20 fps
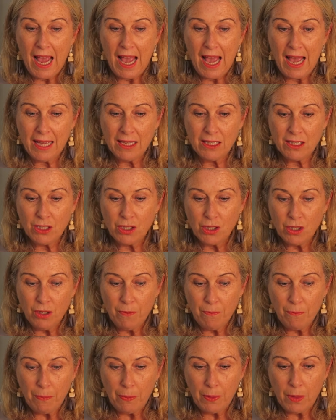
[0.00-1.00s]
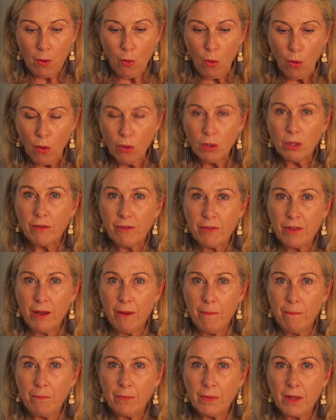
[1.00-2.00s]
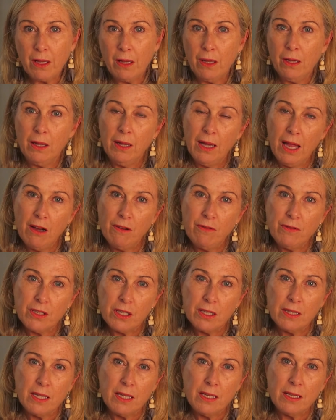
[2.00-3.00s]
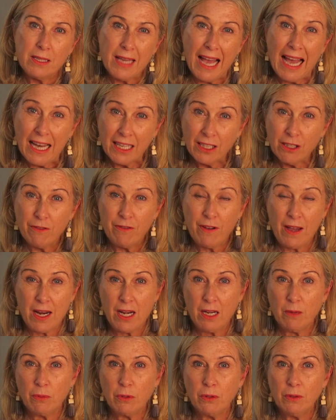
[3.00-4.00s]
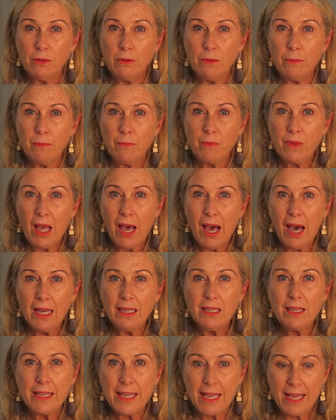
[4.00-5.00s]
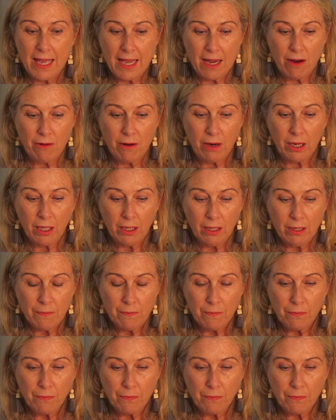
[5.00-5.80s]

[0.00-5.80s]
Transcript: And all of them loved these unavailable, uncaring,